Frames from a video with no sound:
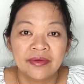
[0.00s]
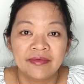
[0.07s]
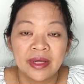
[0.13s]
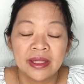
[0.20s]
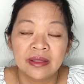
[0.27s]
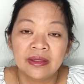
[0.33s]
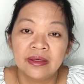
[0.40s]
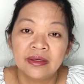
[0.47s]
If
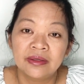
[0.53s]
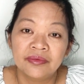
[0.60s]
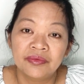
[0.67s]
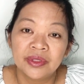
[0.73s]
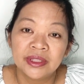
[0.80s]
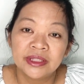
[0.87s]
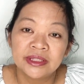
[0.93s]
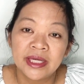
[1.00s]
I look
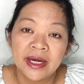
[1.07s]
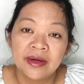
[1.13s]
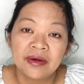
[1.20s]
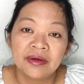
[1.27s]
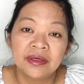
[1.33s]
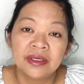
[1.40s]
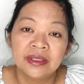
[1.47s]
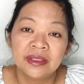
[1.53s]
really
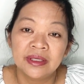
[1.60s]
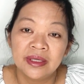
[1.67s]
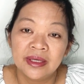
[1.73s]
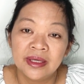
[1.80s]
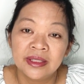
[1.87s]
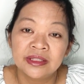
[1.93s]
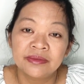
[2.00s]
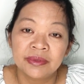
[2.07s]
tired,
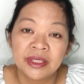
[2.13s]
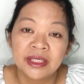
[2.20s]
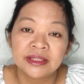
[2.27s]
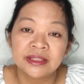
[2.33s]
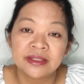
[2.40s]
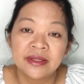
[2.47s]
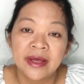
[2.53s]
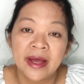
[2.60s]
it's
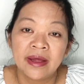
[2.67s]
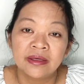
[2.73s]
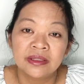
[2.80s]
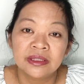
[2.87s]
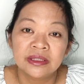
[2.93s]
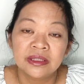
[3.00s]
because of that.